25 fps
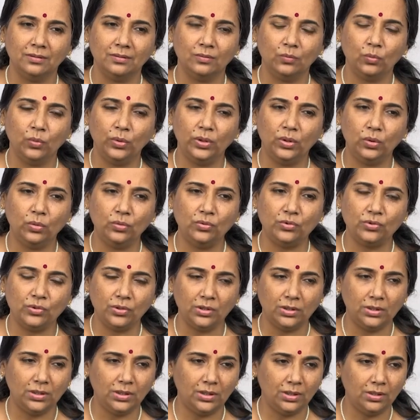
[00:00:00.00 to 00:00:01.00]
we don't
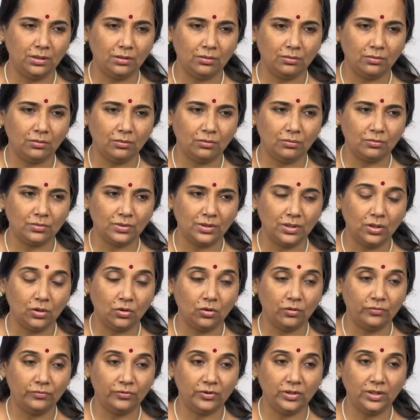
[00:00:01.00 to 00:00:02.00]
really, you know, think
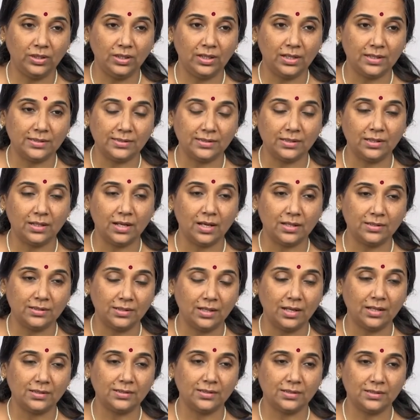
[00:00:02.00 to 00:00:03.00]
of Ri as an
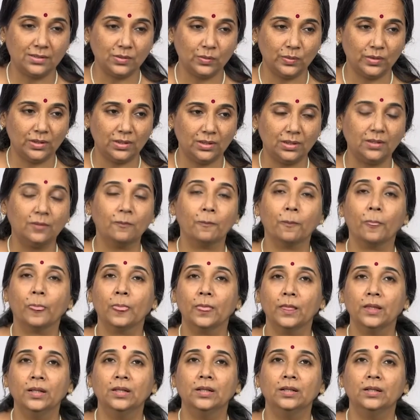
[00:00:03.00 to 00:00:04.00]
Nyasaswara
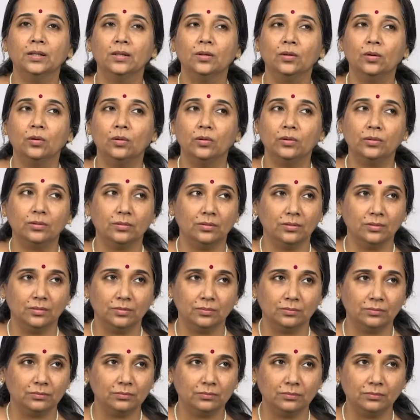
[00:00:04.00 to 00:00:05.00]
or
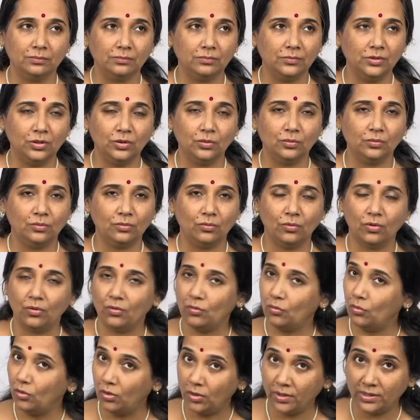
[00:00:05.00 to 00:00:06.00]

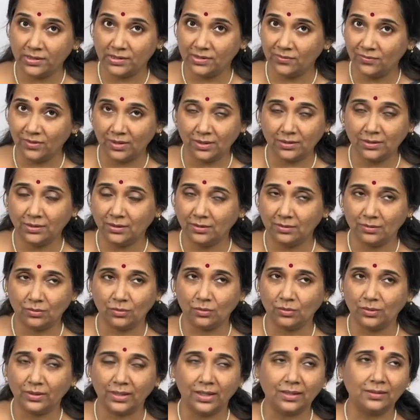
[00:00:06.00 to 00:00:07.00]
as a Vadi and
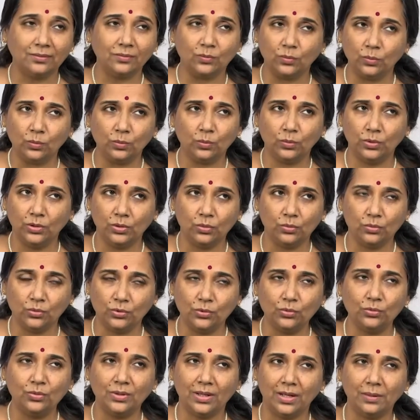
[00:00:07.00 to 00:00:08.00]
all that. We don't
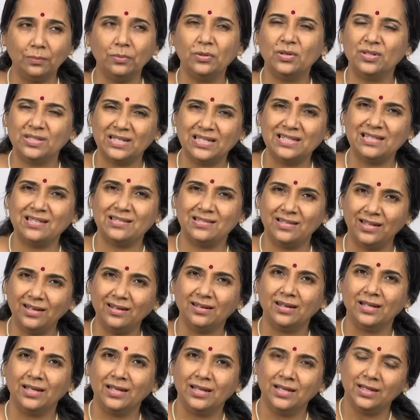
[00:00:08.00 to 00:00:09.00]
do that because, as I said,
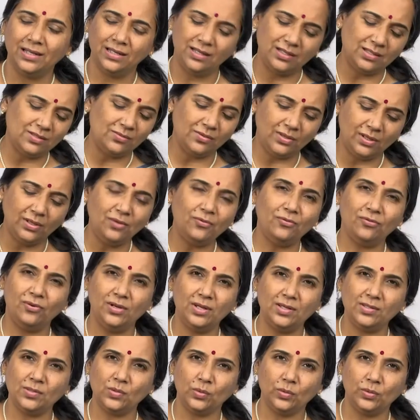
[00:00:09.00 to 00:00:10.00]
it's very
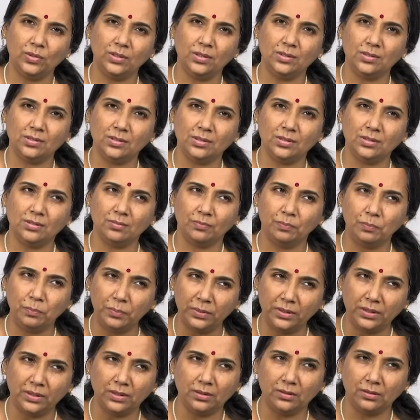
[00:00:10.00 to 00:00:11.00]
phrase-oriented,
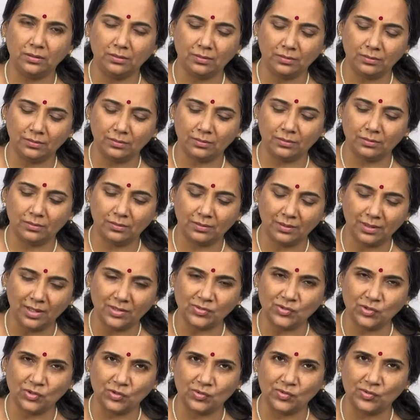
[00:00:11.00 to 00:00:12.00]

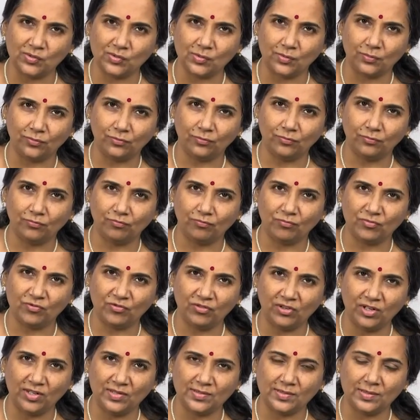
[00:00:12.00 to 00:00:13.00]
clusters of
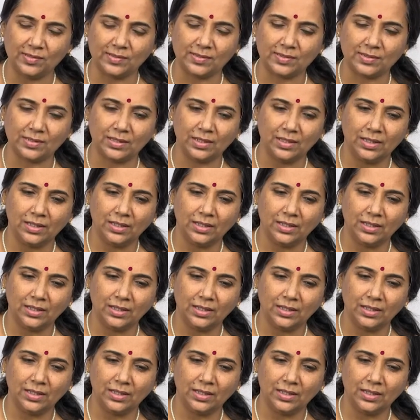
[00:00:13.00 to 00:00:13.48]
phrases,